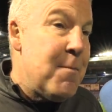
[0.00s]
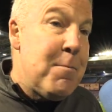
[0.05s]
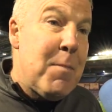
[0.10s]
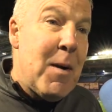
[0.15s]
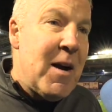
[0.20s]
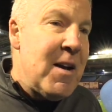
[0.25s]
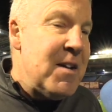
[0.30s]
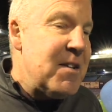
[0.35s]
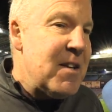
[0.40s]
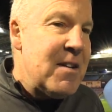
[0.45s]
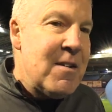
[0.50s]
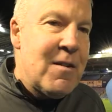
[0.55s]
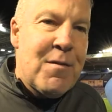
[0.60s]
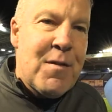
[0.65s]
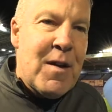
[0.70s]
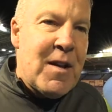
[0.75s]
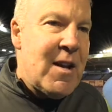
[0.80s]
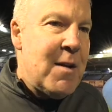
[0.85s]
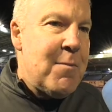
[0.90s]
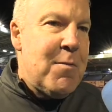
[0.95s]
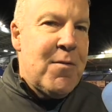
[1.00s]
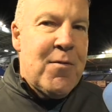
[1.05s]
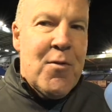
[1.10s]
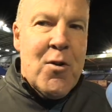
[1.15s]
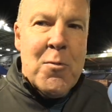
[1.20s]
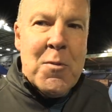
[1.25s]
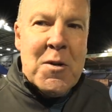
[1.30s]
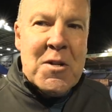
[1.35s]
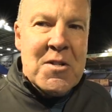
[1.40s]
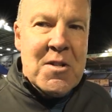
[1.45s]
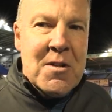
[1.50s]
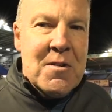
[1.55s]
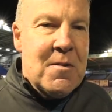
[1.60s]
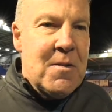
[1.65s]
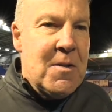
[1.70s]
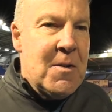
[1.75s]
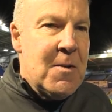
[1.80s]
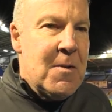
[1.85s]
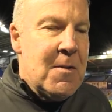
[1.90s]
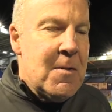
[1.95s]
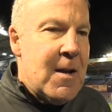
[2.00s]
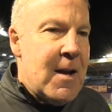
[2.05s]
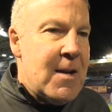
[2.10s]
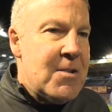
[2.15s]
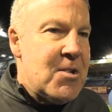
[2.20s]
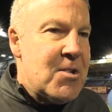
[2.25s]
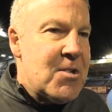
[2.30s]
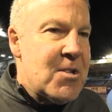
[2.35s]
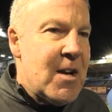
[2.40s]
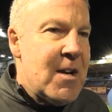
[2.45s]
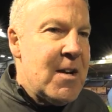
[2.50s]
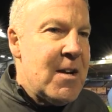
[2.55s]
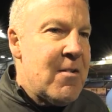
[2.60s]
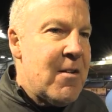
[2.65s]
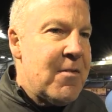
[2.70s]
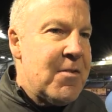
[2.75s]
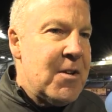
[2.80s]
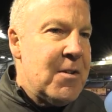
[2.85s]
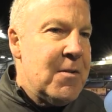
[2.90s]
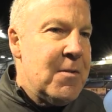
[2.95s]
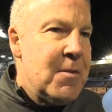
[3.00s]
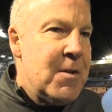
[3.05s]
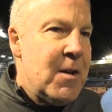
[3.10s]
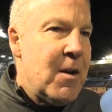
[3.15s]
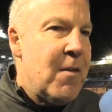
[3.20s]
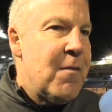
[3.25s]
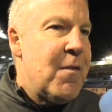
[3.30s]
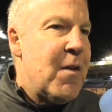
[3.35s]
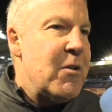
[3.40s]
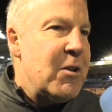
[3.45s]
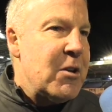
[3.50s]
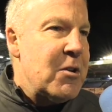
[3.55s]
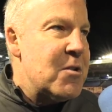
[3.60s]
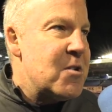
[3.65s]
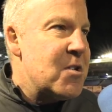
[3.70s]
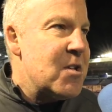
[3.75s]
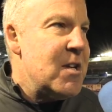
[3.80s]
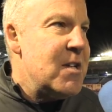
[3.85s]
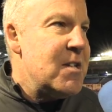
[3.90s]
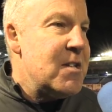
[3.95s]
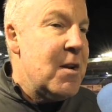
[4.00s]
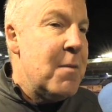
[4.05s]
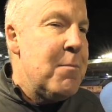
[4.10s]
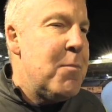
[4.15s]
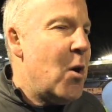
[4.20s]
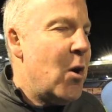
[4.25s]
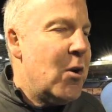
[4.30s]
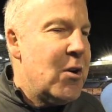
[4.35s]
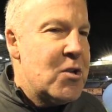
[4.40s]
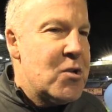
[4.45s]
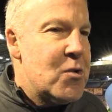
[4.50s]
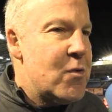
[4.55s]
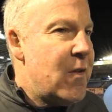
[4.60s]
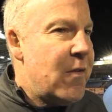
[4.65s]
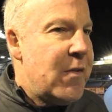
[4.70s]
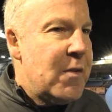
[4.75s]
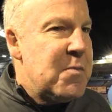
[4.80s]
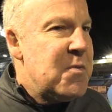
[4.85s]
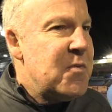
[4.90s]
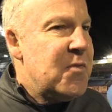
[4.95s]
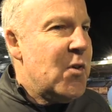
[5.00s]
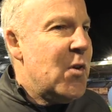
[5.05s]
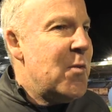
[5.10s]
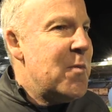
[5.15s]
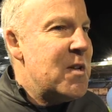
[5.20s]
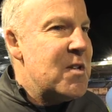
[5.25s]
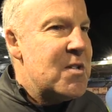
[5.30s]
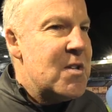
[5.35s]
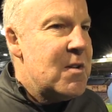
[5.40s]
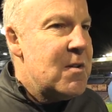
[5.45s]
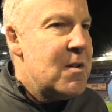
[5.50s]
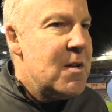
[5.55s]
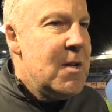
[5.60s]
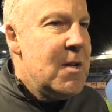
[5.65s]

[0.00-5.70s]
but it didn't affect their performance. And as you say, they're having a very good season and put on a terrific performance. And